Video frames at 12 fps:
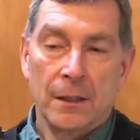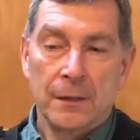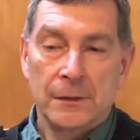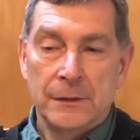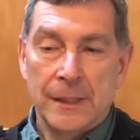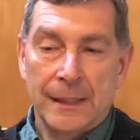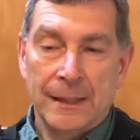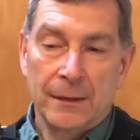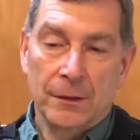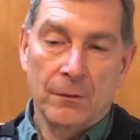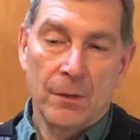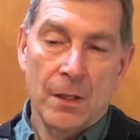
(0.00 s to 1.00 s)
checking the
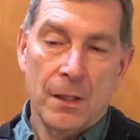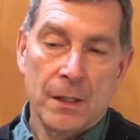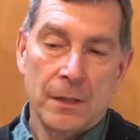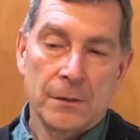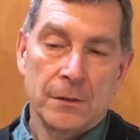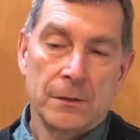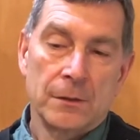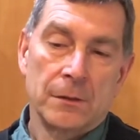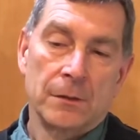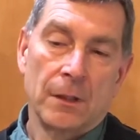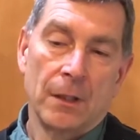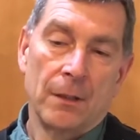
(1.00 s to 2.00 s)
garage.
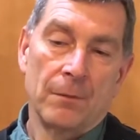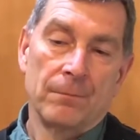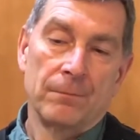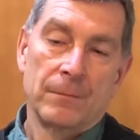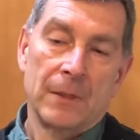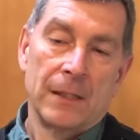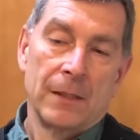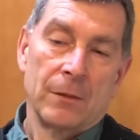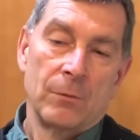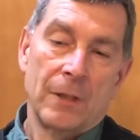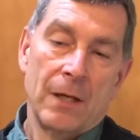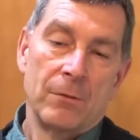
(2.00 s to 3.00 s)

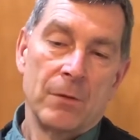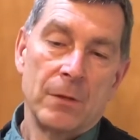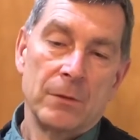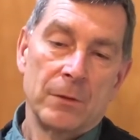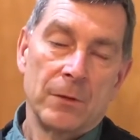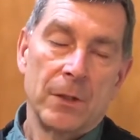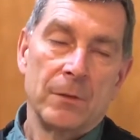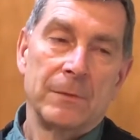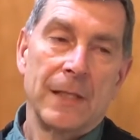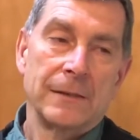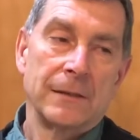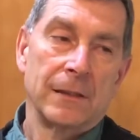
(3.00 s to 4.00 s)
We'll go room to room,
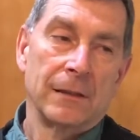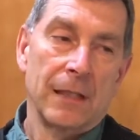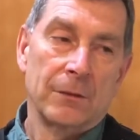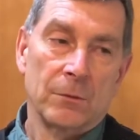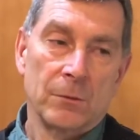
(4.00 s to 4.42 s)
testing electrical